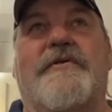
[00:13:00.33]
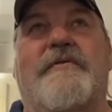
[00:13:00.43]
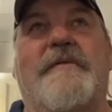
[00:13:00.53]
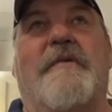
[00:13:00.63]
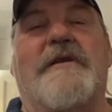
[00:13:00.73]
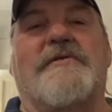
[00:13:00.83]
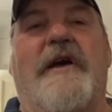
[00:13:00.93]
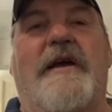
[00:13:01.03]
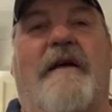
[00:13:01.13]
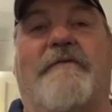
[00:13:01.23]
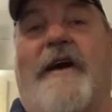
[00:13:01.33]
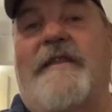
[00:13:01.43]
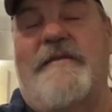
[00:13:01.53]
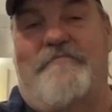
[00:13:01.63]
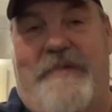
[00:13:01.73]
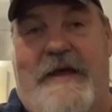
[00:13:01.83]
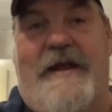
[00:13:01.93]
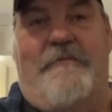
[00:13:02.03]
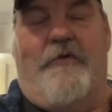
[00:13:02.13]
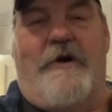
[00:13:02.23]
three months later, I finally beat
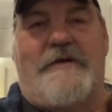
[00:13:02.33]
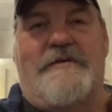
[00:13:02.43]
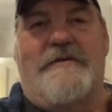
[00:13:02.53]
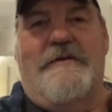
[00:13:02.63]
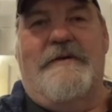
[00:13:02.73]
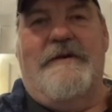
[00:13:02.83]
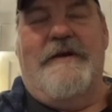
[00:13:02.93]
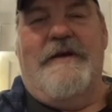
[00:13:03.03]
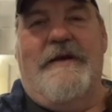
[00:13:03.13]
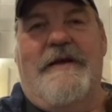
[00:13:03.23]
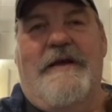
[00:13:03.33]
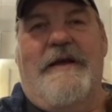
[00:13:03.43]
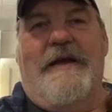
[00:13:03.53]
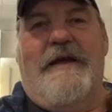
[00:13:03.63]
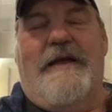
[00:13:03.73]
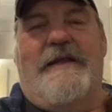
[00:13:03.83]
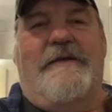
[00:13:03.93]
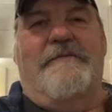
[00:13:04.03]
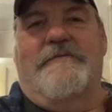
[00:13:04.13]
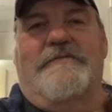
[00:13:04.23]
it once. And then
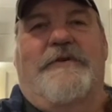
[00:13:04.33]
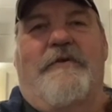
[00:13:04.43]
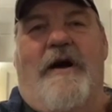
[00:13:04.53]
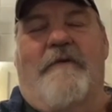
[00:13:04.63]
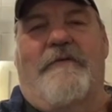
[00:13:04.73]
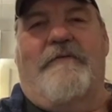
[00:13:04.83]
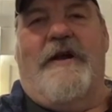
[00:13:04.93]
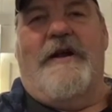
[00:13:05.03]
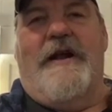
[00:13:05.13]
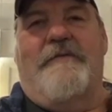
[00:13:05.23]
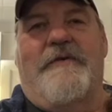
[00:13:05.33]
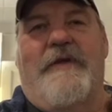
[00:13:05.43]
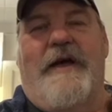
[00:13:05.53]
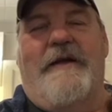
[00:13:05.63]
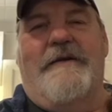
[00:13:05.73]
we were off and running after that.